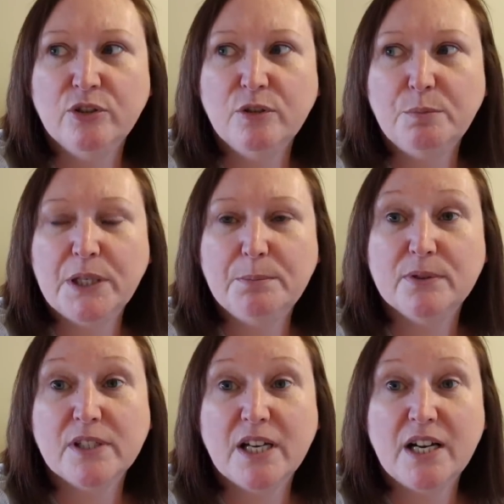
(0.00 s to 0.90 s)
other
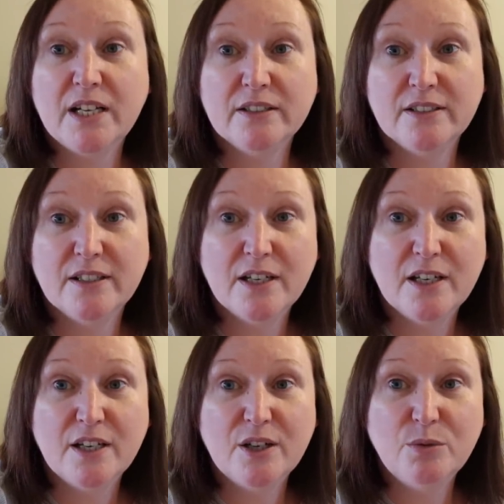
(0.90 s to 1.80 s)
people's cars
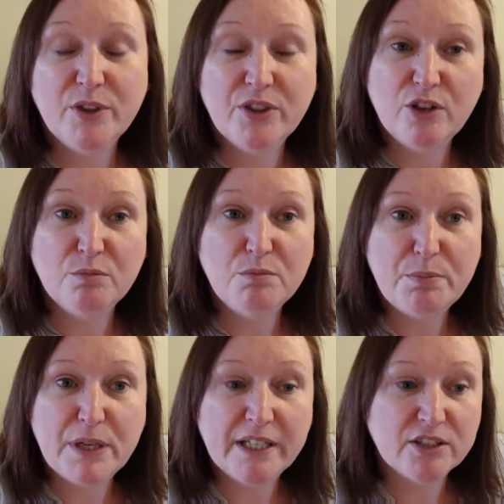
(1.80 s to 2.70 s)
with the number
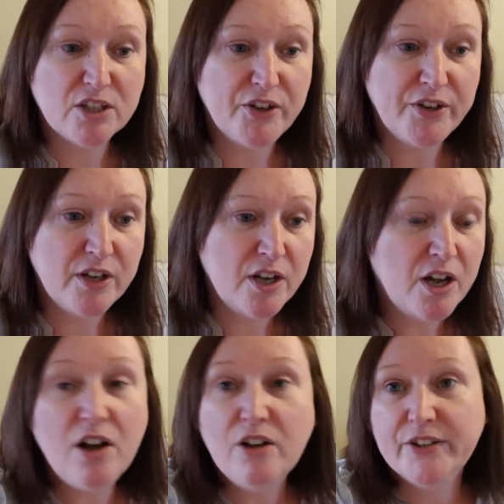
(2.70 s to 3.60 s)
plates on
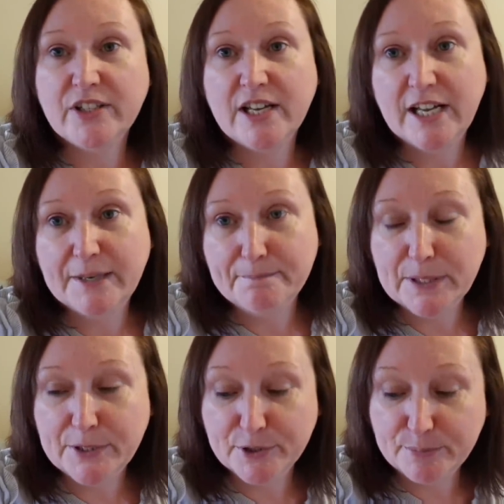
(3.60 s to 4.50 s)
all the time,
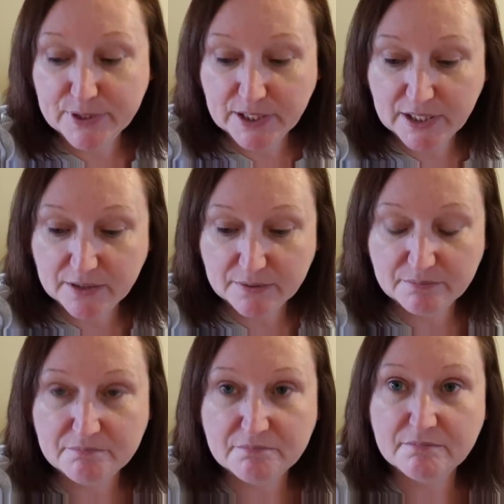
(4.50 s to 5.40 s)
but nobody
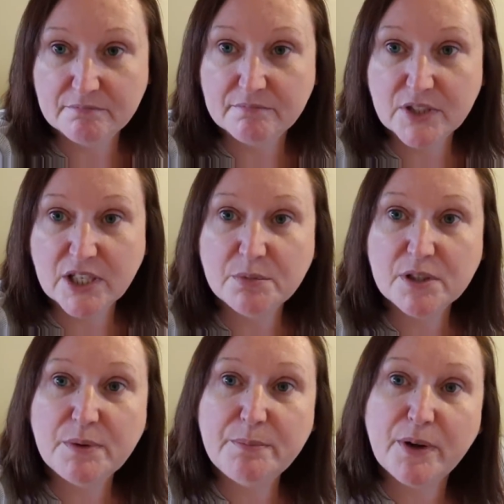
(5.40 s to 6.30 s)
seems
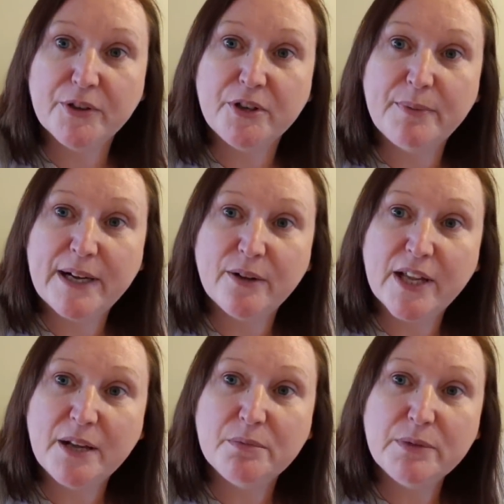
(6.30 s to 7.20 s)
to be bothered about
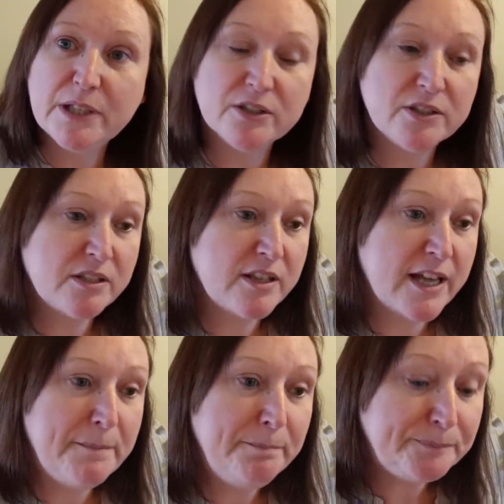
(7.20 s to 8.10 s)
that, but because it's
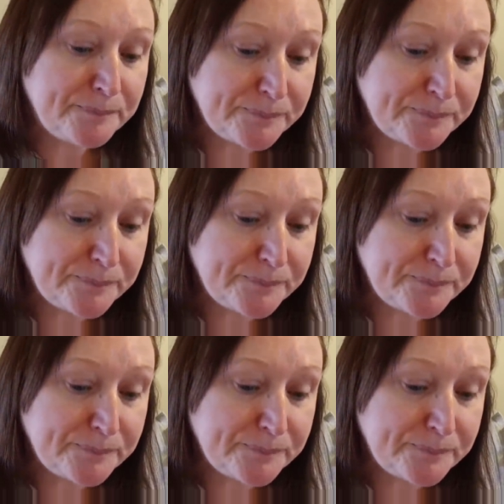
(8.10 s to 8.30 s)
them.